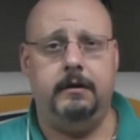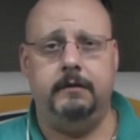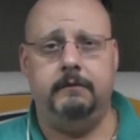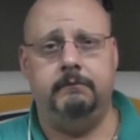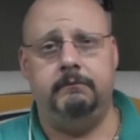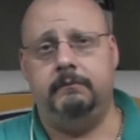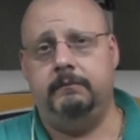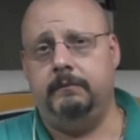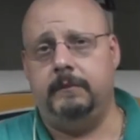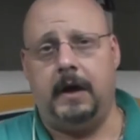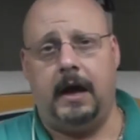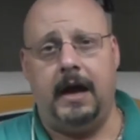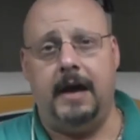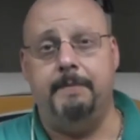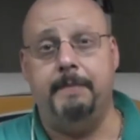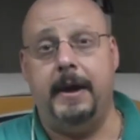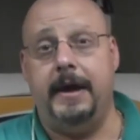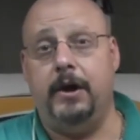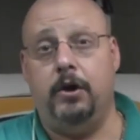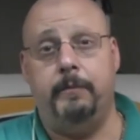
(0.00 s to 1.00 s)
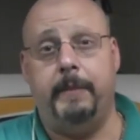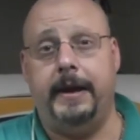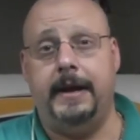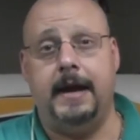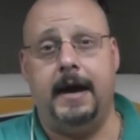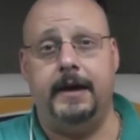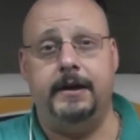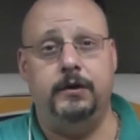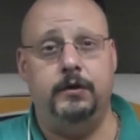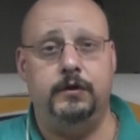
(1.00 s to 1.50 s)
and I may or may
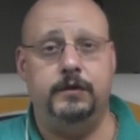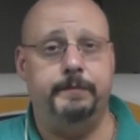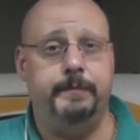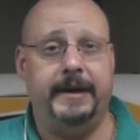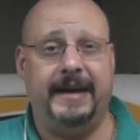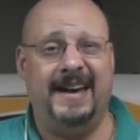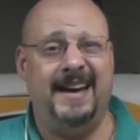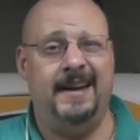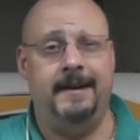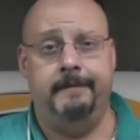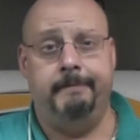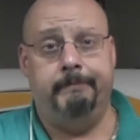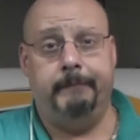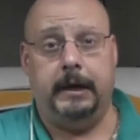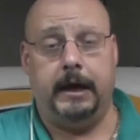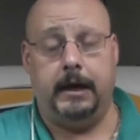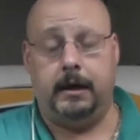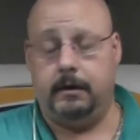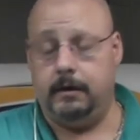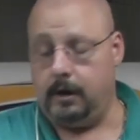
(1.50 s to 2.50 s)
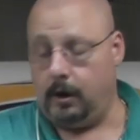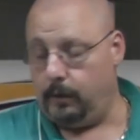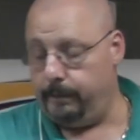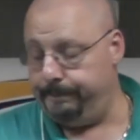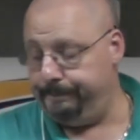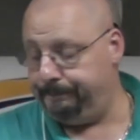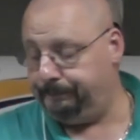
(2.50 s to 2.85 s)
not use them again. I don't know.